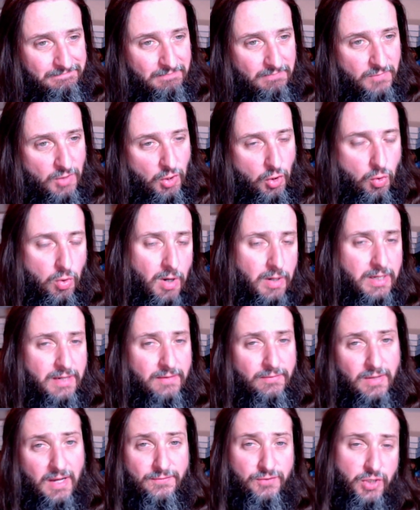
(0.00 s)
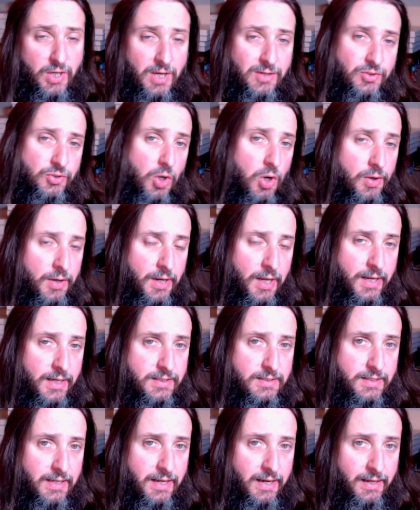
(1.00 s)
The quality of life changes are
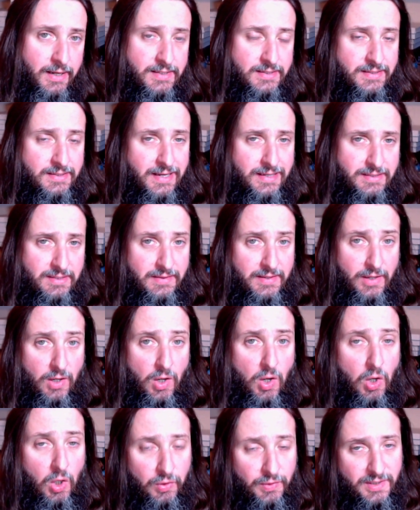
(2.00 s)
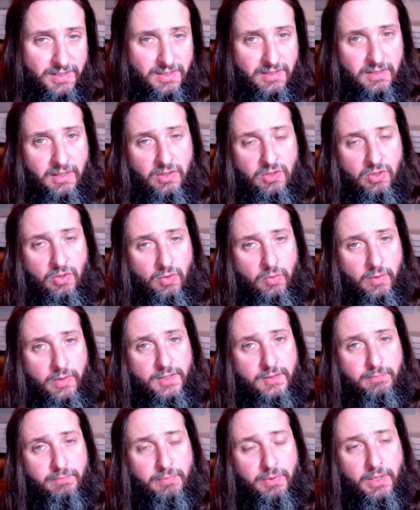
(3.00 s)
nice, and it is nice that they are listening to
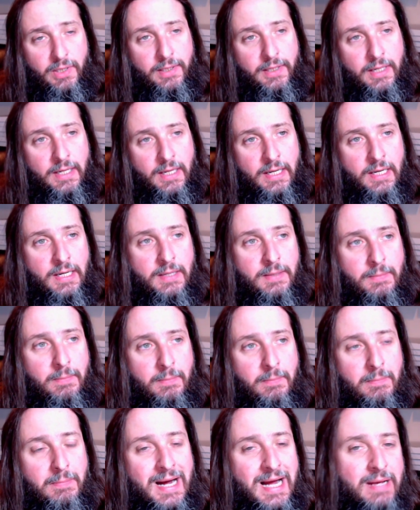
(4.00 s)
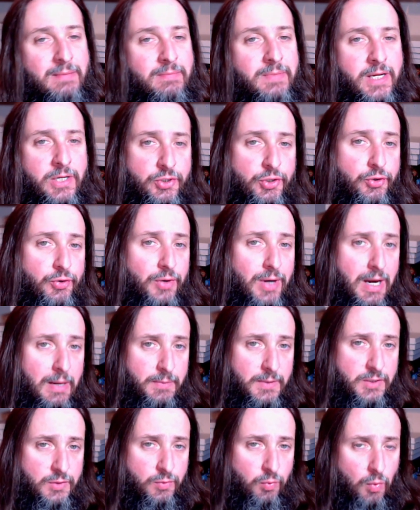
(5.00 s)
us, but my major gripe
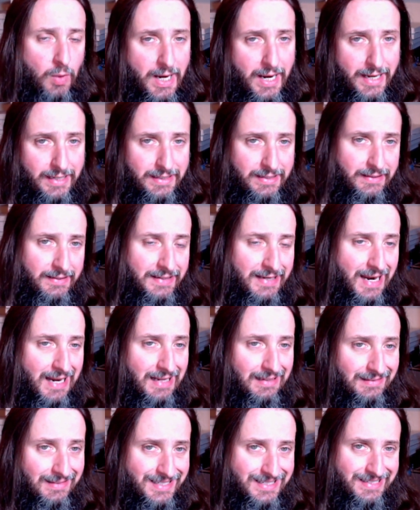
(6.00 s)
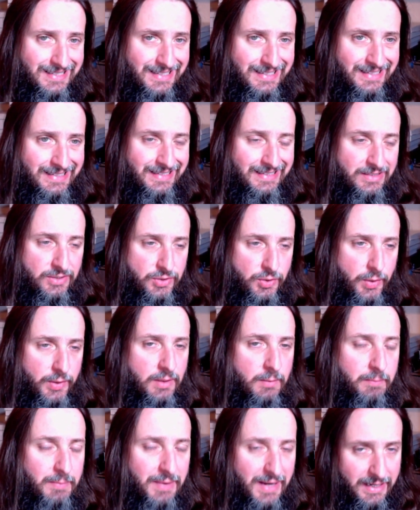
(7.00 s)
is, why did they not listen during the
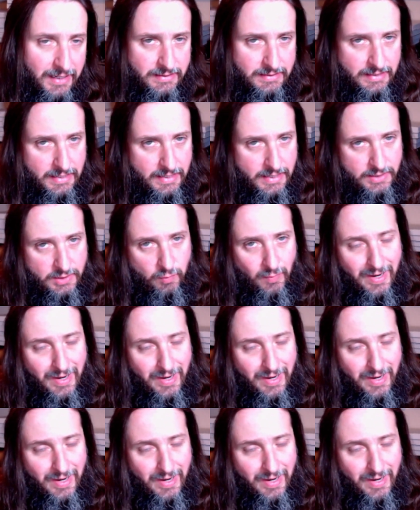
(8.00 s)
beta test?